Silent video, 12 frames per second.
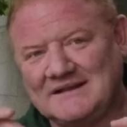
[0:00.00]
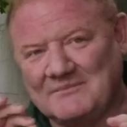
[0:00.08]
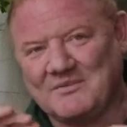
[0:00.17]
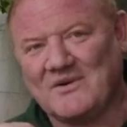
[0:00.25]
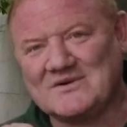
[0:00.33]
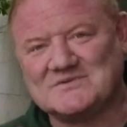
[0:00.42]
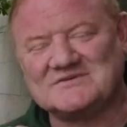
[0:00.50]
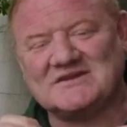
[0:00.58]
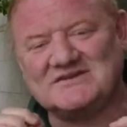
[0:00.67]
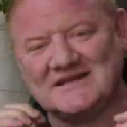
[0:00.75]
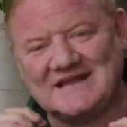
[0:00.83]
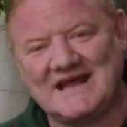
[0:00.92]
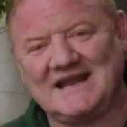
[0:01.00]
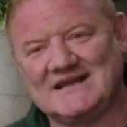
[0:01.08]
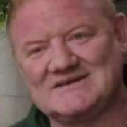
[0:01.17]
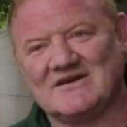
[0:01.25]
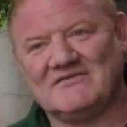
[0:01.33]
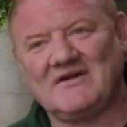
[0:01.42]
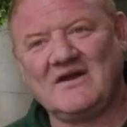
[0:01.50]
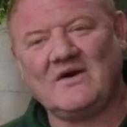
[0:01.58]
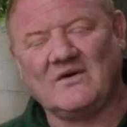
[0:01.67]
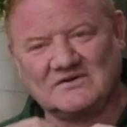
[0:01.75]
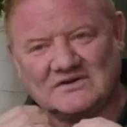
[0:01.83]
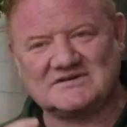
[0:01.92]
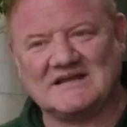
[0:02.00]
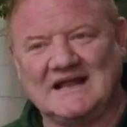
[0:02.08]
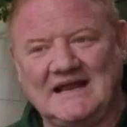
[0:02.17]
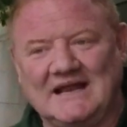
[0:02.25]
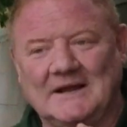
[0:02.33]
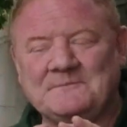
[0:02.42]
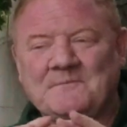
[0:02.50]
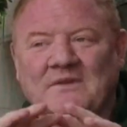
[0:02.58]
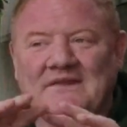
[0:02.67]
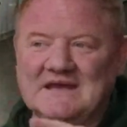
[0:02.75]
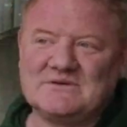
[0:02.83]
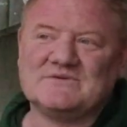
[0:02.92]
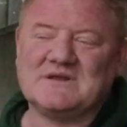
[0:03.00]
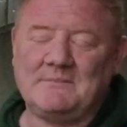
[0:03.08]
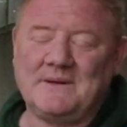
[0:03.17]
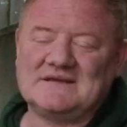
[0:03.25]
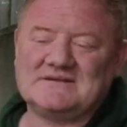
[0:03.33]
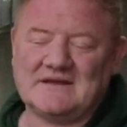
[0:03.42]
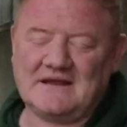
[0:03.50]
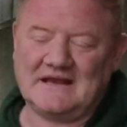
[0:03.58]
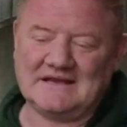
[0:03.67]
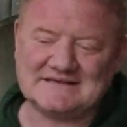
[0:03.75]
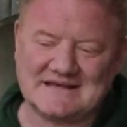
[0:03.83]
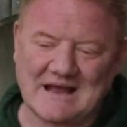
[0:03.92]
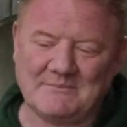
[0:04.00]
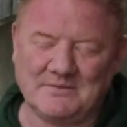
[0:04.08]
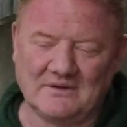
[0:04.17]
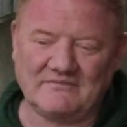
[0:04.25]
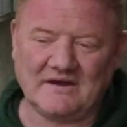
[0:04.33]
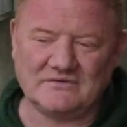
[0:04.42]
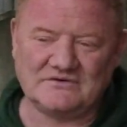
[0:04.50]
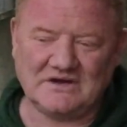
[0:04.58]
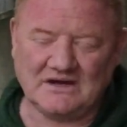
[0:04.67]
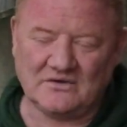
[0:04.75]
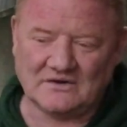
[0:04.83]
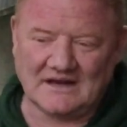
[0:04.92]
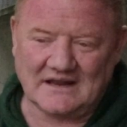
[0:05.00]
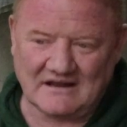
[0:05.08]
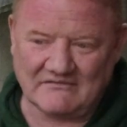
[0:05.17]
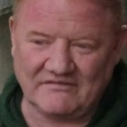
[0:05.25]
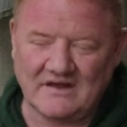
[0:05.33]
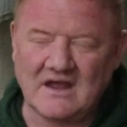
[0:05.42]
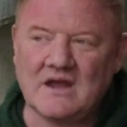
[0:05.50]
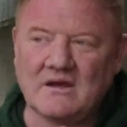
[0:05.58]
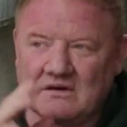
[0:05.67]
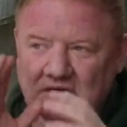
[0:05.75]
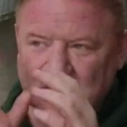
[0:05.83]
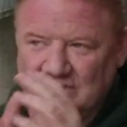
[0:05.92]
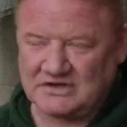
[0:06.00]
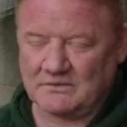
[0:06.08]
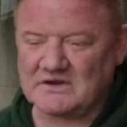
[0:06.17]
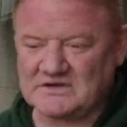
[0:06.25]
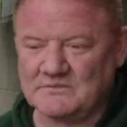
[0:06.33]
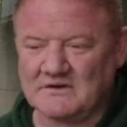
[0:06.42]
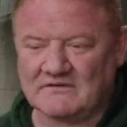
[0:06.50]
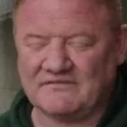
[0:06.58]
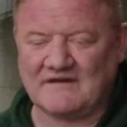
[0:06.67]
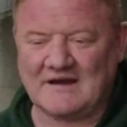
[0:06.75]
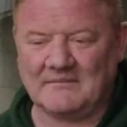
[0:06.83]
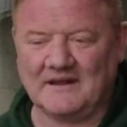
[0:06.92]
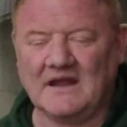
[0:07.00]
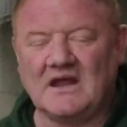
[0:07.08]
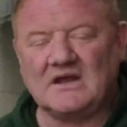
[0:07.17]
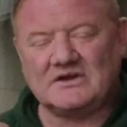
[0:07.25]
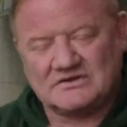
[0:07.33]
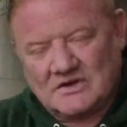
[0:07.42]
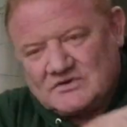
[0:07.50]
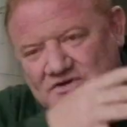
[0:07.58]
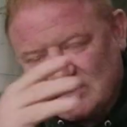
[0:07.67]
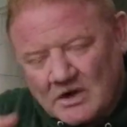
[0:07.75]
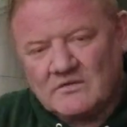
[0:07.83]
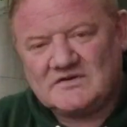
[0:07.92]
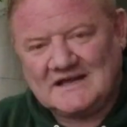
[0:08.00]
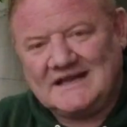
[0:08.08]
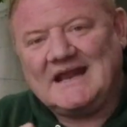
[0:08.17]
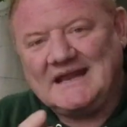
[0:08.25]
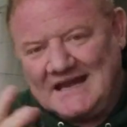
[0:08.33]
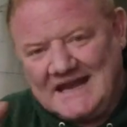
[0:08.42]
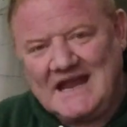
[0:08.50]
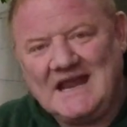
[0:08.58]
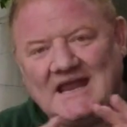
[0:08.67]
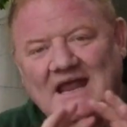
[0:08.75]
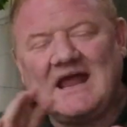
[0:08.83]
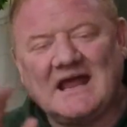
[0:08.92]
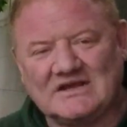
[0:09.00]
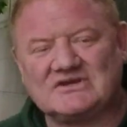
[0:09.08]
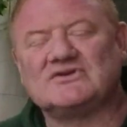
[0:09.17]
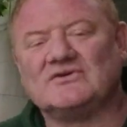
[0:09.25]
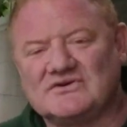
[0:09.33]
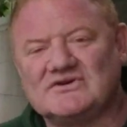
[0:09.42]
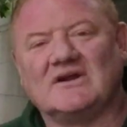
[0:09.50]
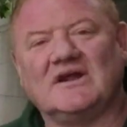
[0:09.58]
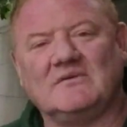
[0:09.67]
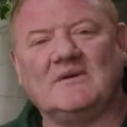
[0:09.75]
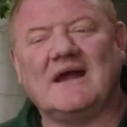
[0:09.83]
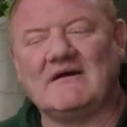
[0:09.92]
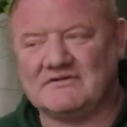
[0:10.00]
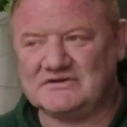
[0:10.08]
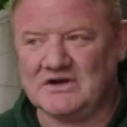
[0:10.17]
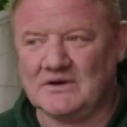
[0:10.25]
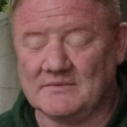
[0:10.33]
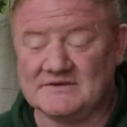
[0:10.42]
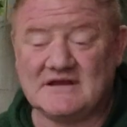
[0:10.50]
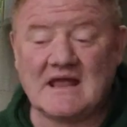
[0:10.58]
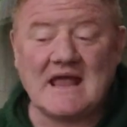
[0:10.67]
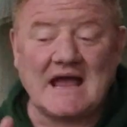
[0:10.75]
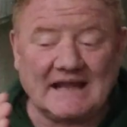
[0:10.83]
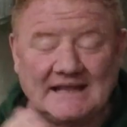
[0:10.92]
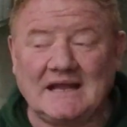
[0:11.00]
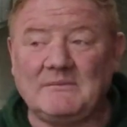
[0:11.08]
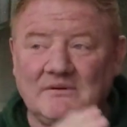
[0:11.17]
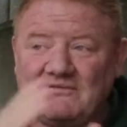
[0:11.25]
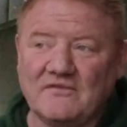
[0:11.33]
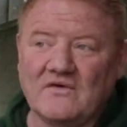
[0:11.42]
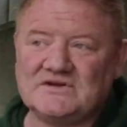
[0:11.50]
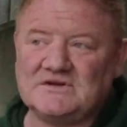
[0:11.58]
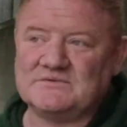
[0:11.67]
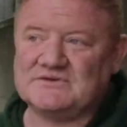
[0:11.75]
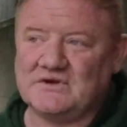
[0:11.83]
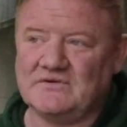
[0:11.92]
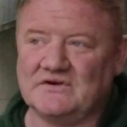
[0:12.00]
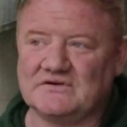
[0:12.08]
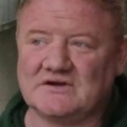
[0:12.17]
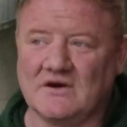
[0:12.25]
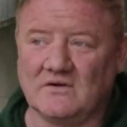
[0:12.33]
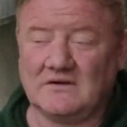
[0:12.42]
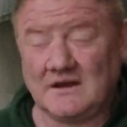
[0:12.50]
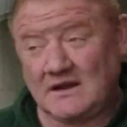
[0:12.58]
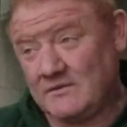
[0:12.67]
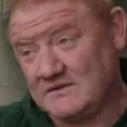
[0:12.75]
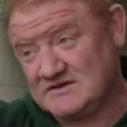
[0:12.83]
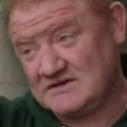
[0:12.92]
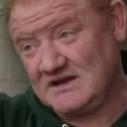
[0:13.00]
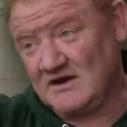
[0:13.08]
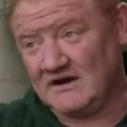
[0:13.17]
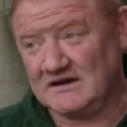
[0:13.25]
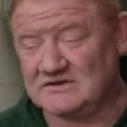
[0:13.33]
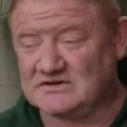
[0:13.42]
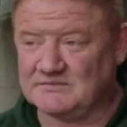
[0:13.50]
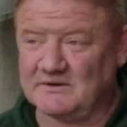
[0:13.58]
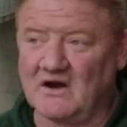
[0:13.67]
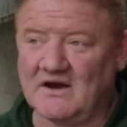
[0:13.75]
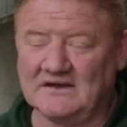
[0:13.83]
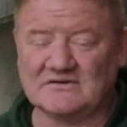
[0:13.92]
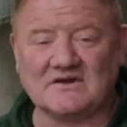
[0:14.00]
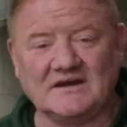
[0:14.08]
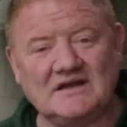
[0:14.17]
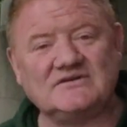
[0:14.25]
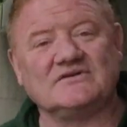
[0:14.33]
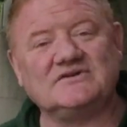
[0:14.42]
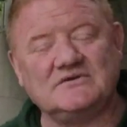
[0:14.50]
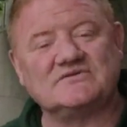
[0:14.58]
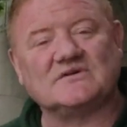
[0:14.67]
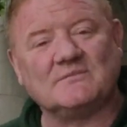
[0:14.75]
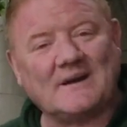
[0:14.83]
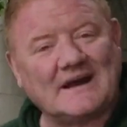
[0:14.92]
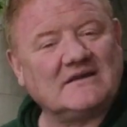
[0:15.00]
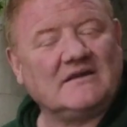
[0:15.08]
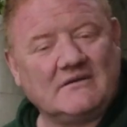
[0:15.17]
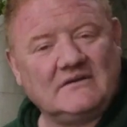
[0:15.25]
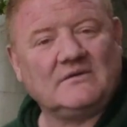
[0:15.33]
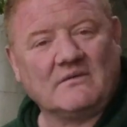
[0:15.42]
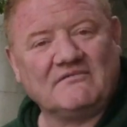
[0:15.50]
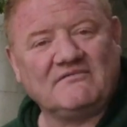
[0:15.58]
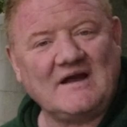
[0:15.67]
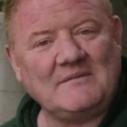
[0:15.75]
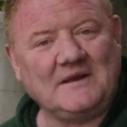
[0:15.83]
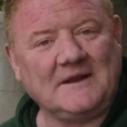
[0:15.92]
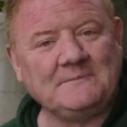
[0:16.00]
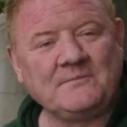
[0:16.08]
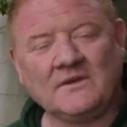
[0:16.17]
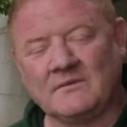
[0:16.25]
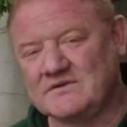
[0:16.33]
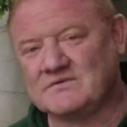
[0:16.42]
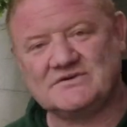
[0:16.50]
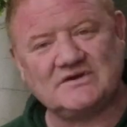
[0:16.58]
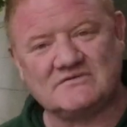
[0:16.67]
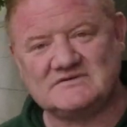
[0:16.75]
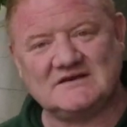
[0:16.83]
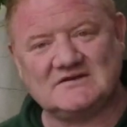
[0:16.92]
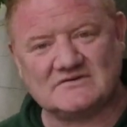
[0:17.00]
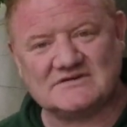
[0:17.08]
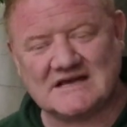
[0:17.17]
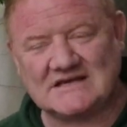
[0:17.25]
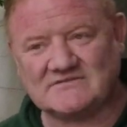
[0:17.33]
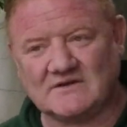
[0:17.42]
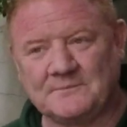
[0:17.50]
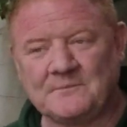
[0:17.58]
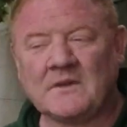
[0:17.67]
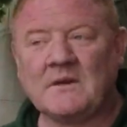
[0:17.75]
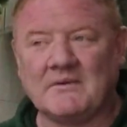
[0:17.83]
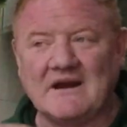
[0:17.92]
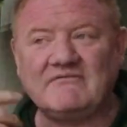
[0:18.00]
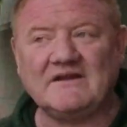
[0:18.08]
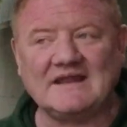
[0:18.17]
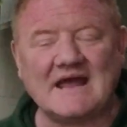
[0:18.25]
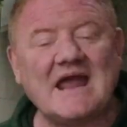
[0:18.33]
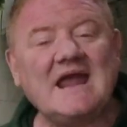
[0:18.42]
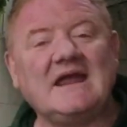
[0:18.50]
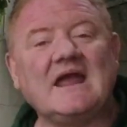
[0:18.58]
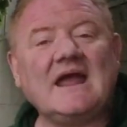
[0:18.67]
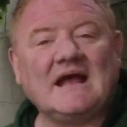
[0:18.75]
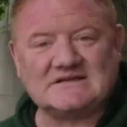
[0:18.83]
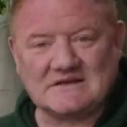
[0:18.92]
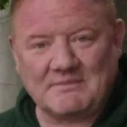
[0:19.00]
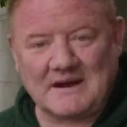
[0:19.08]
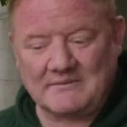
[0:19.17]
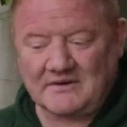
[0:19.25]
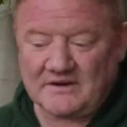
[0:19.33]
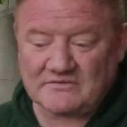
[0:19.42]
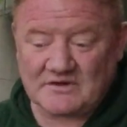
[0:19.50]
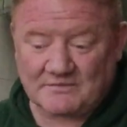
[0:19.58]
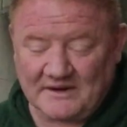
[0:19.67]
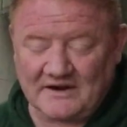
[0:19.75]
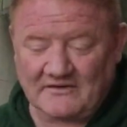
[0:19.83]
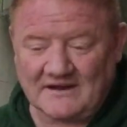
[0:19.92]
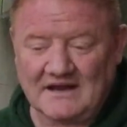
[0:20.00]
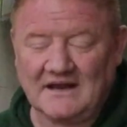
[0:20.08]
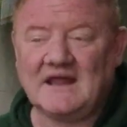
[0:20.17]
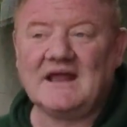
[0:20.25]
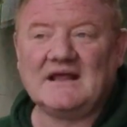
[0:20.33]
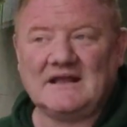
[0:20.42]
the importance of the genetics of understanding that this was the best example of how she could live, because she wasn't with her family. So socially, they need a structure like we have as humans. And then before she was 2 years old, which is the island just behind us, I introduced her back to her family, which was usually successful. But every day, as a baby, I used to bring her in.